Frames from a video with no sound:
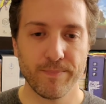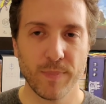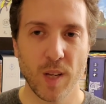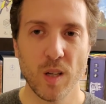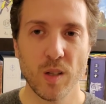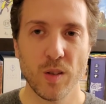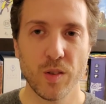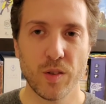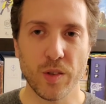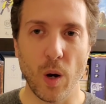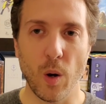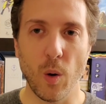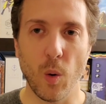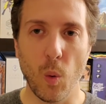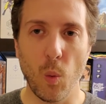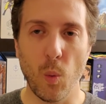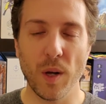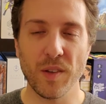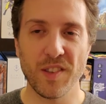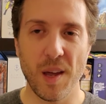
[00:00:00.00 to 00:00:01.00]
So
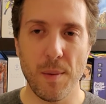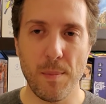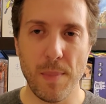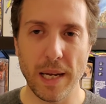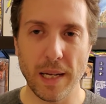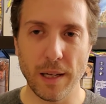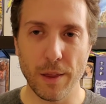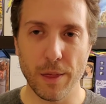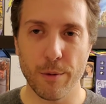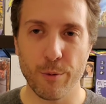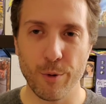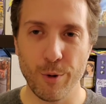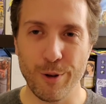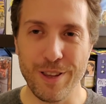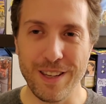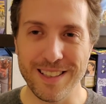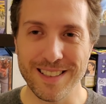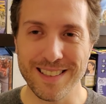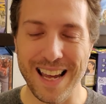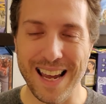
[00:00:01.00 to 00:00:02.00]
once I make it through
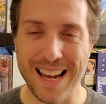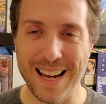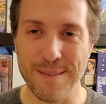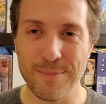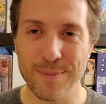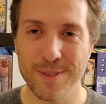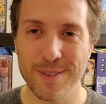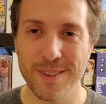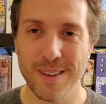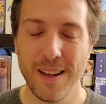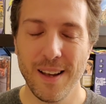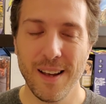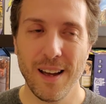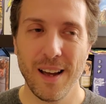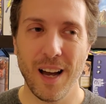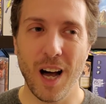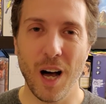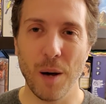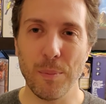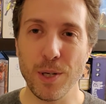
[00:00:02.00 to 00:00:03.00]
these games,
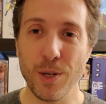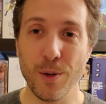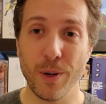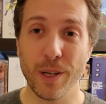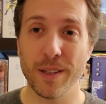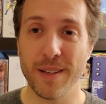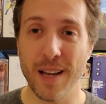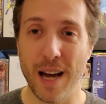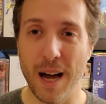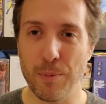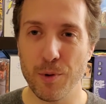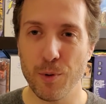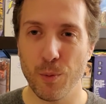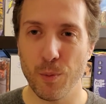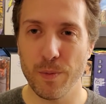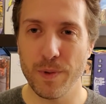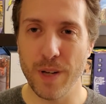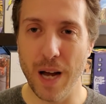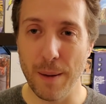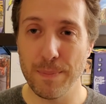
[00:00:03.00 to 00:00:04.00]
I'll be doing a top
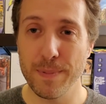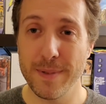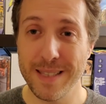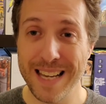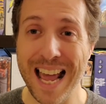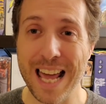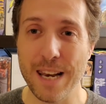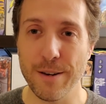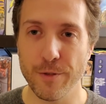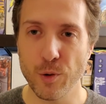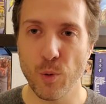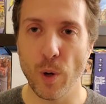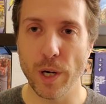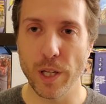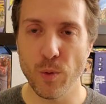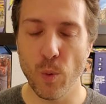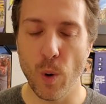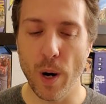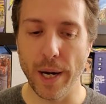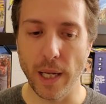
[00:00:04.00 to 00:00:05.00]
10 of
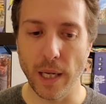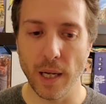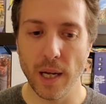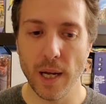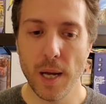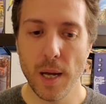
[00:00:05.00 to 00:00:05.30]
2020.